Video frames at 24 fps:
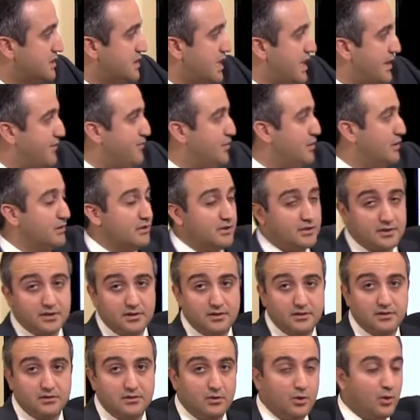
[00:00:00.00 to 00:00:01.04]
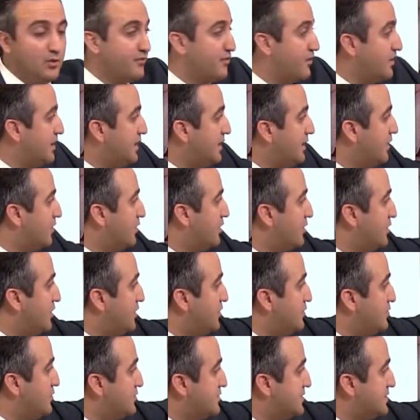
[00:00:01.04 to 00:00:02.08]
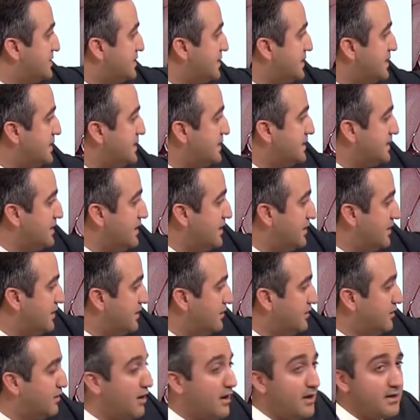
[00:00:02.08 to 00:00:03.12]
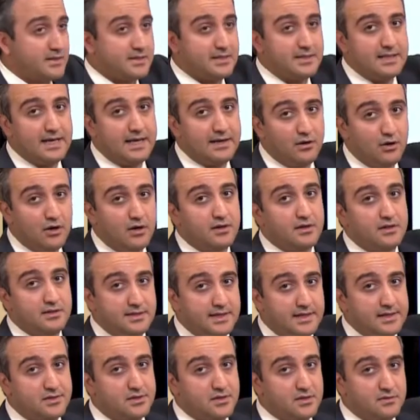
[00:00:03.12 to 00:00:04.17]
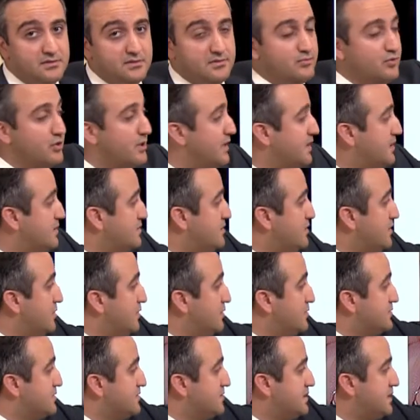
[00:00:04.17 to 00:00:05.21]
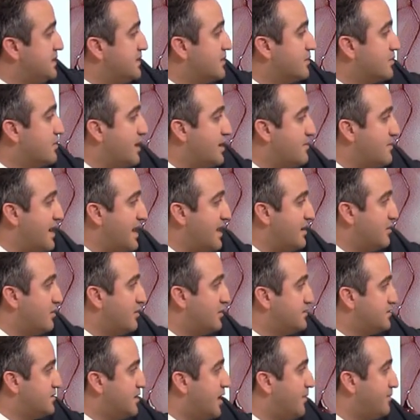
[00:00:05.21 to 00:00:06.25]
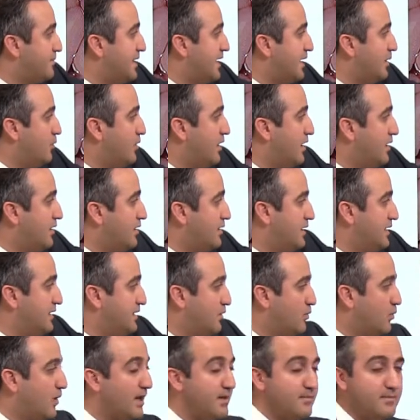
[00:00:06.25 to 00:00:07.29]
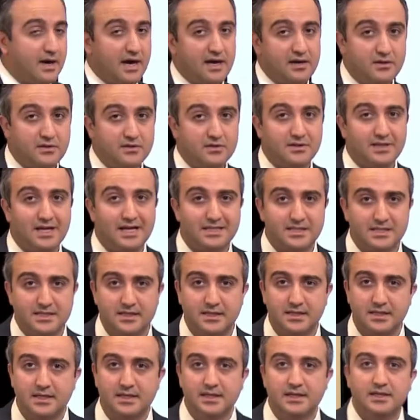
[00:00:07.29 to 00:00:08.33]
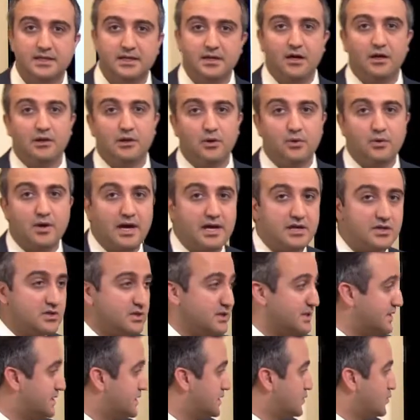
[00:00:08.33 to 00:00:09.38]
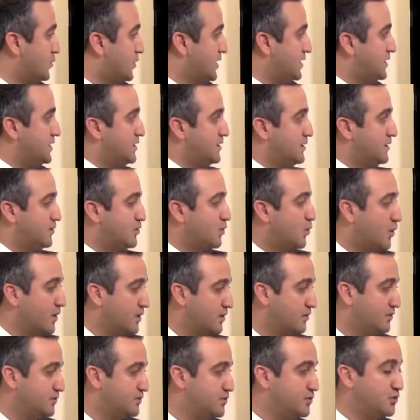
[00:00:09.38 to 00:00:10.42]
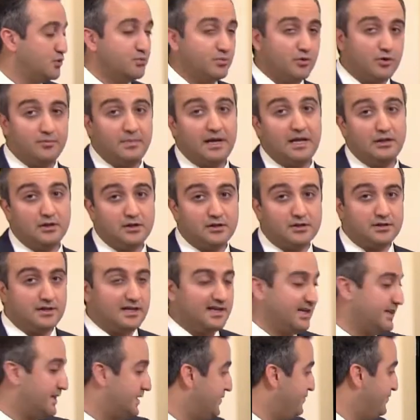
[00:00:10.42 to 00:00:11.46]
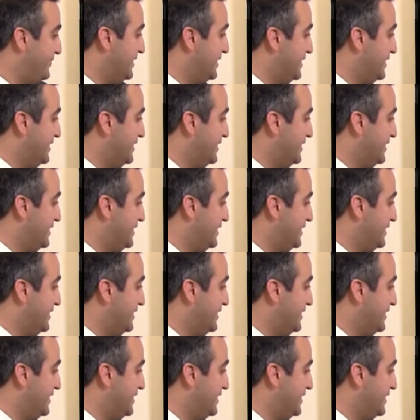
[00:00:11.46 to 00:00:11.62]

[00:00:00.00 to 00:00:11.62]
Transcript: If you look over here, you see loss of that architecture of the brain, so you don't see the gray matter on top that well and the white matter. So that's a location, this is what a cortical tuber may look like.